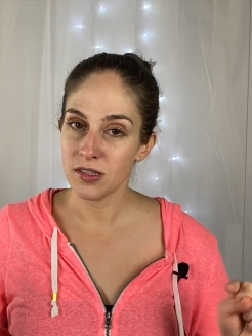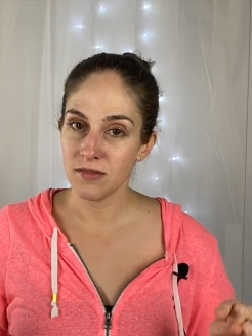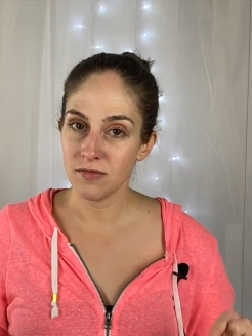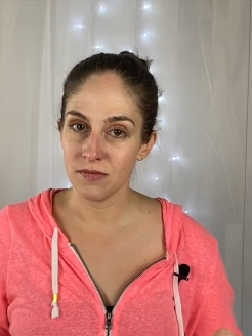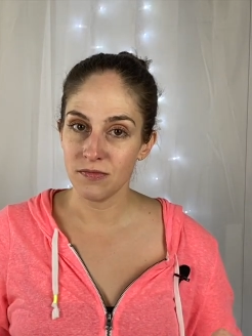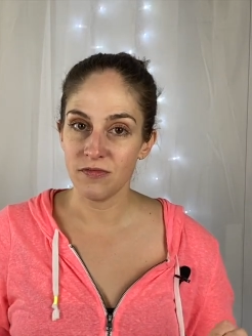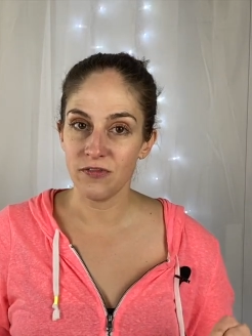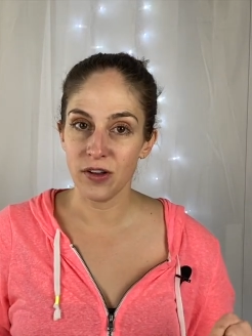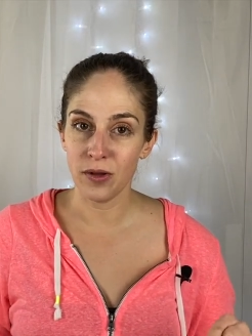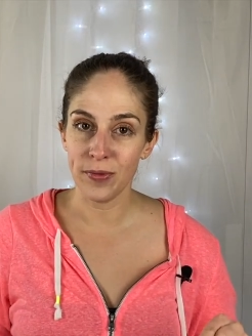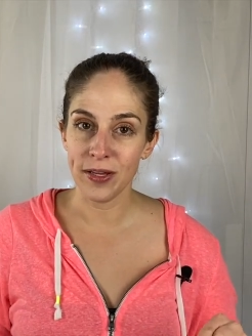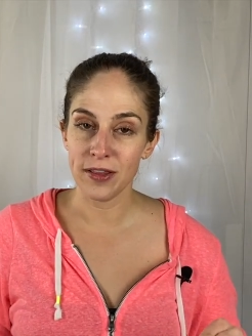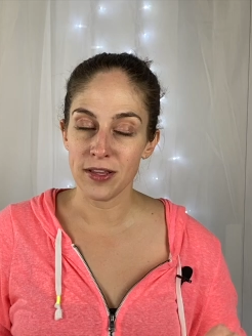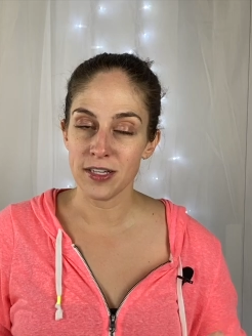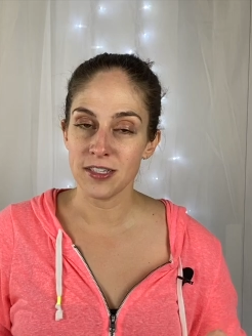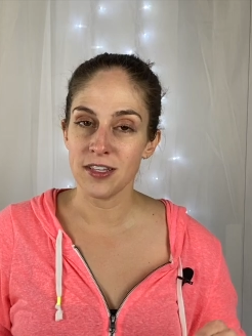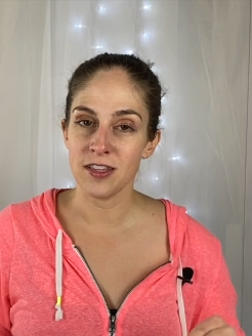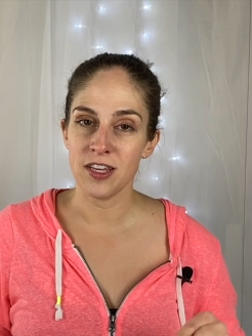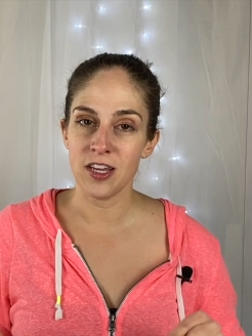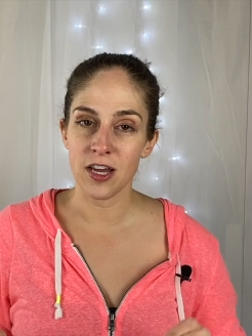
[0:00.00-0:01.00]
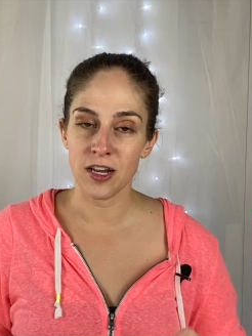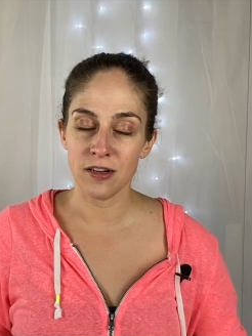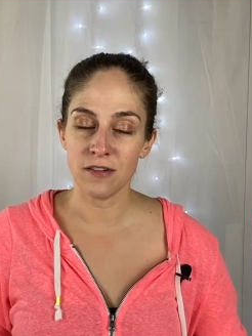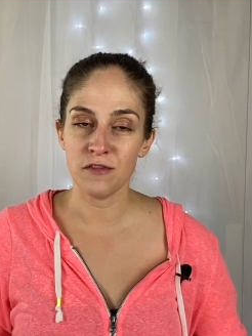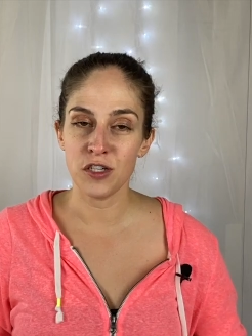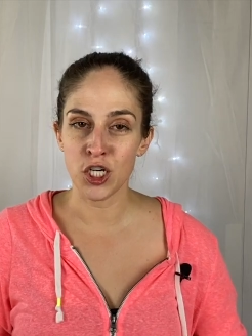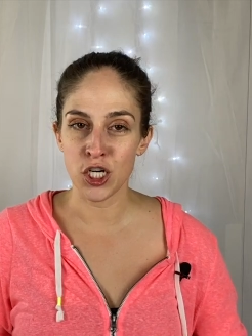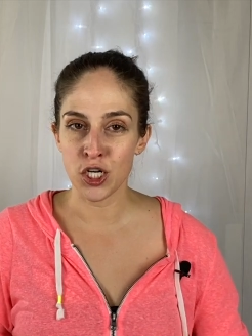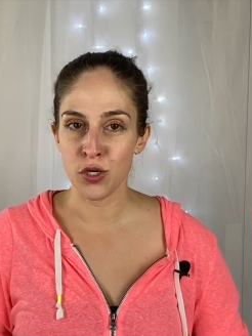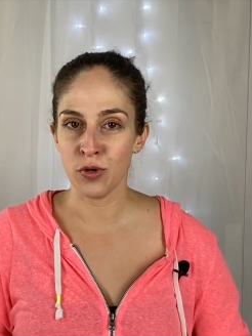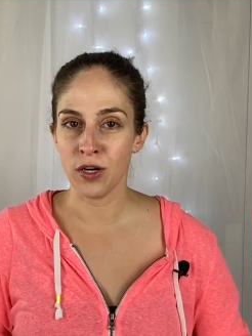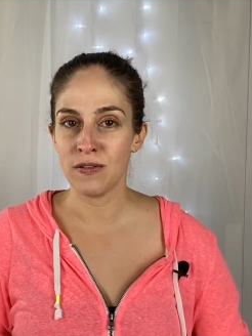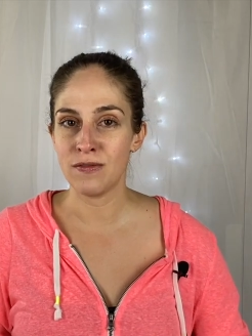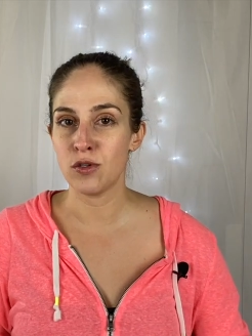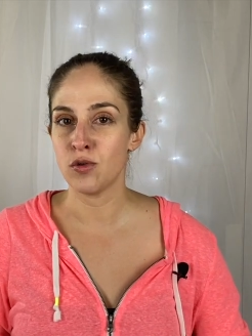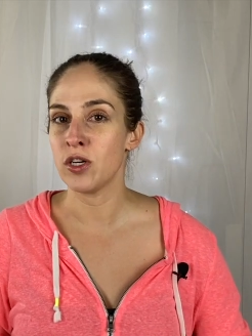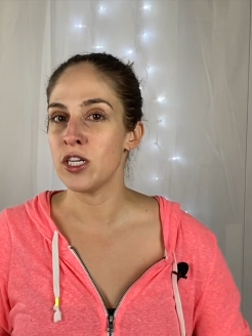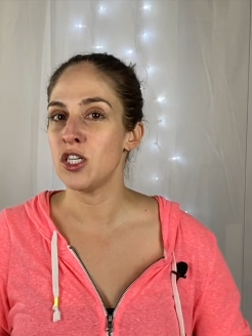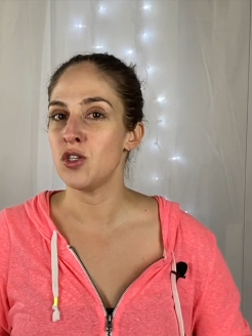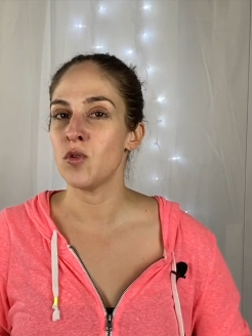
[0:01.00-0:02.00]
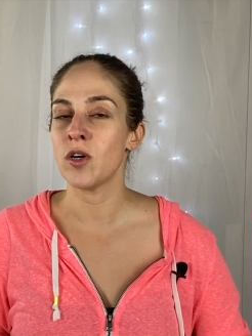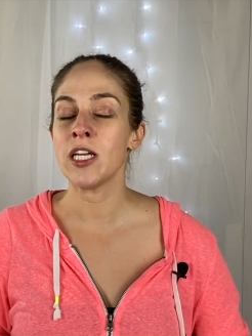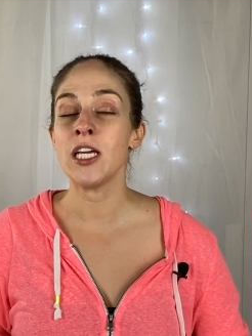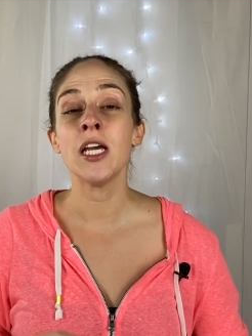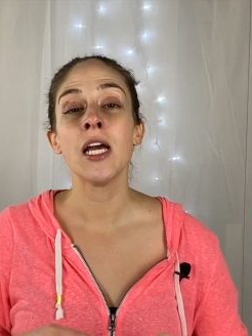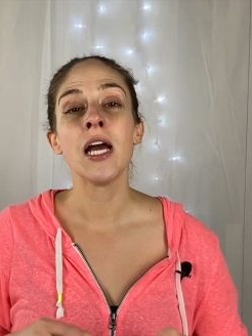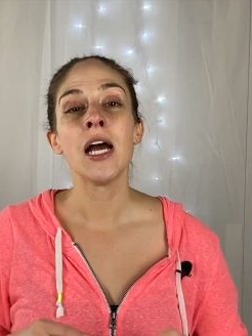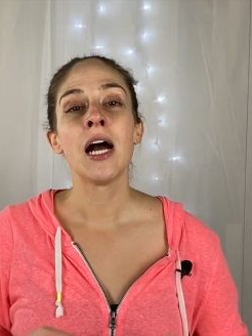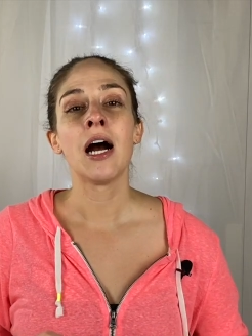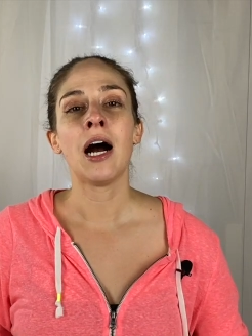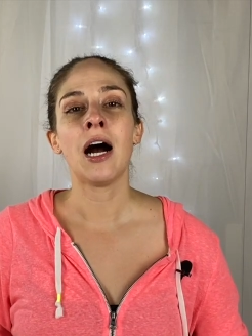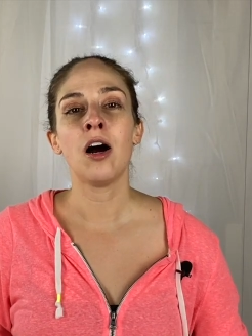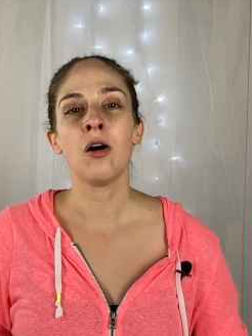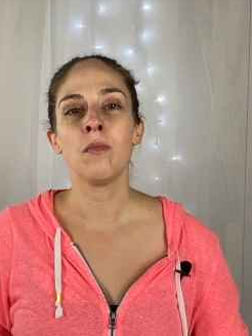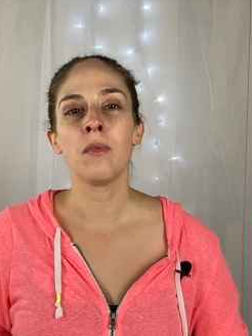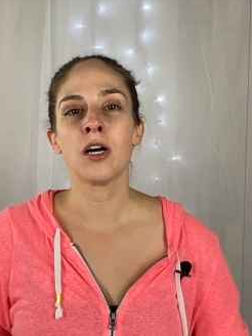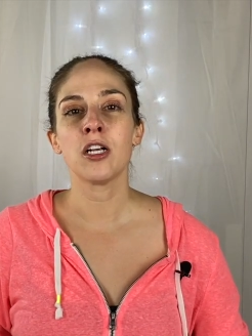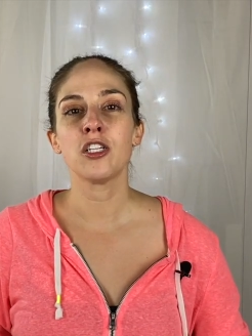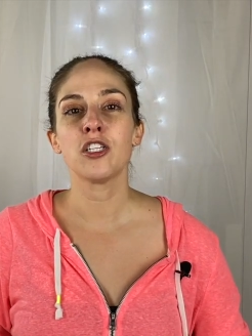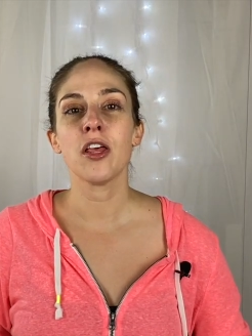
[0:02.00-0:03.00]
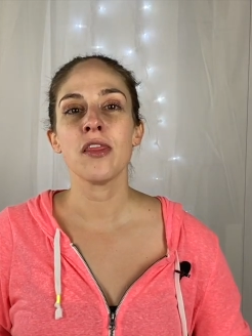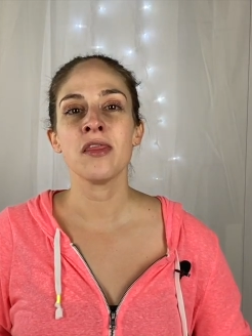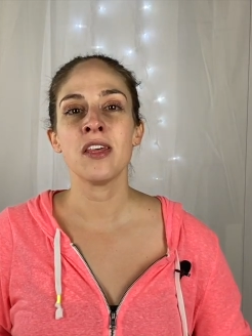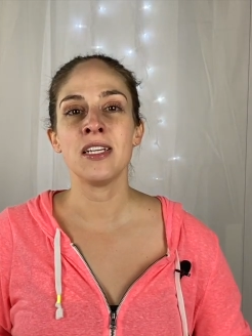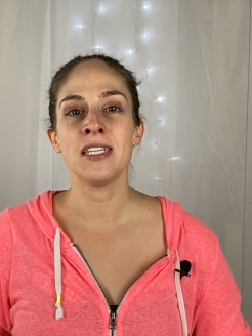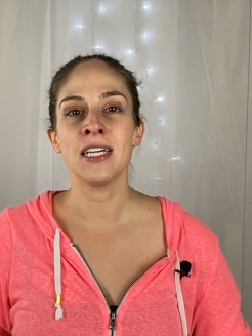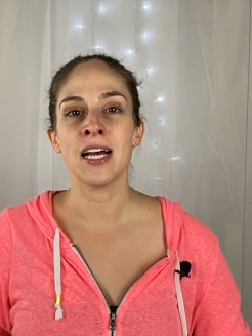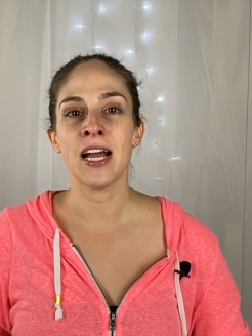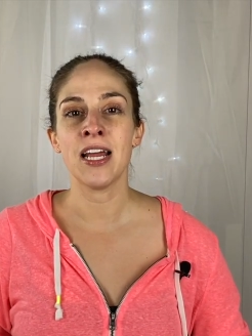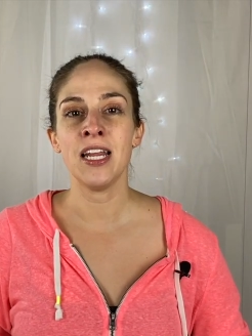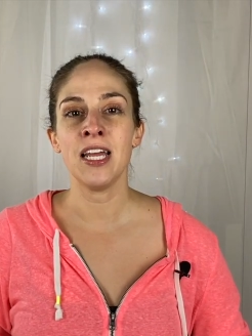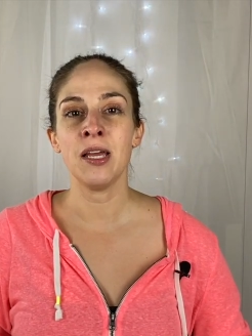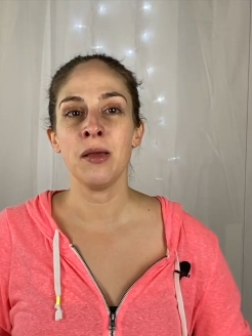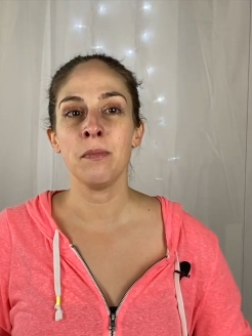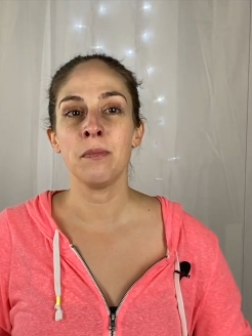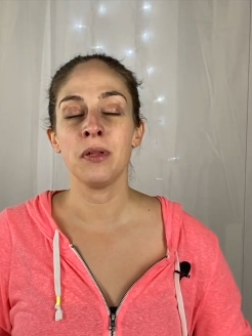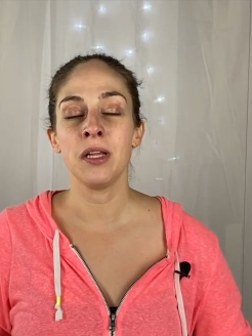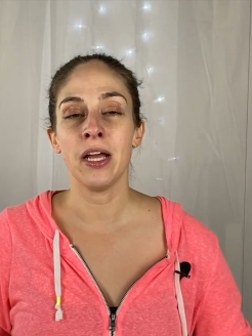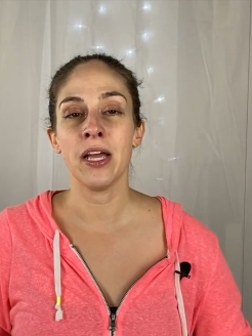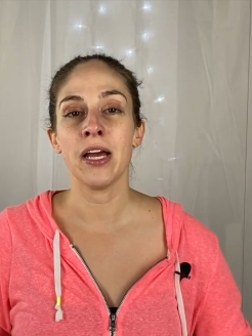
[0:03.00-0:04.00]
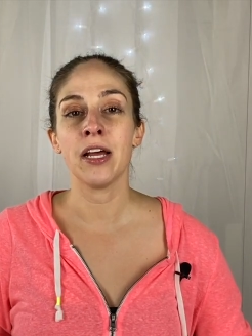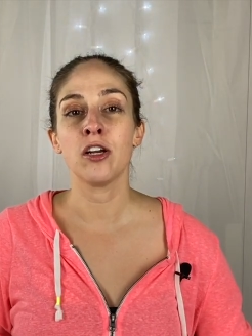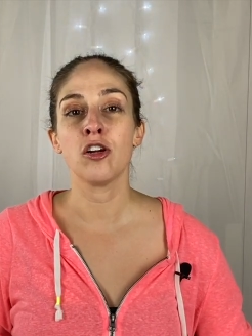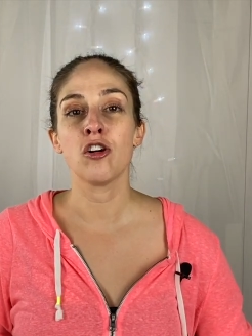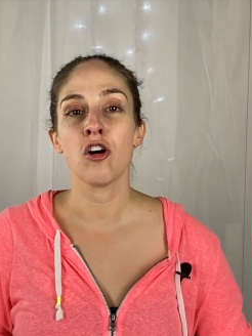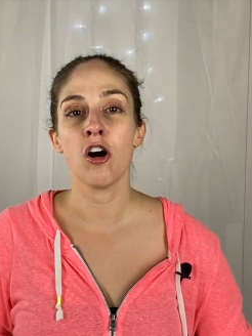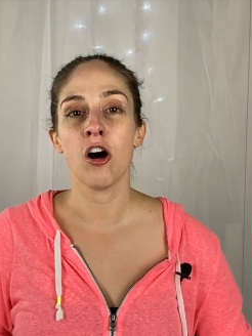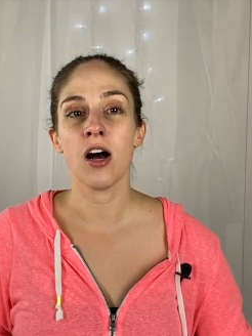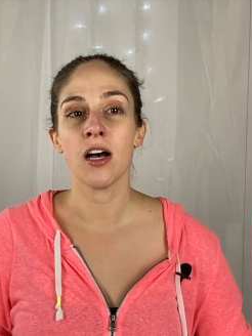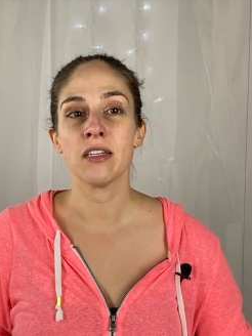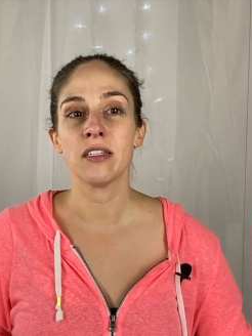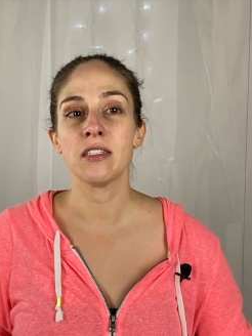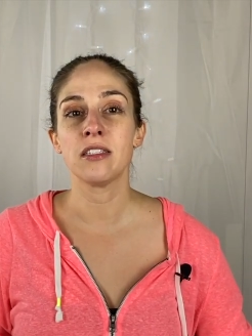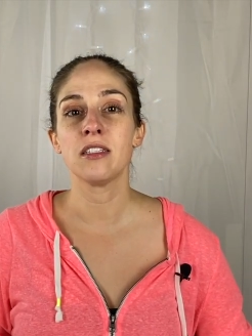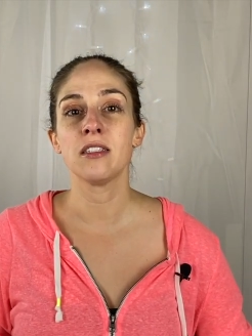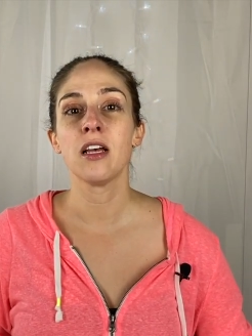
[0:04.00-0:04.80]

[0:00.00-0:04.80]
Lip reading: filming this in the end of January of 2020, how much the dining plan costs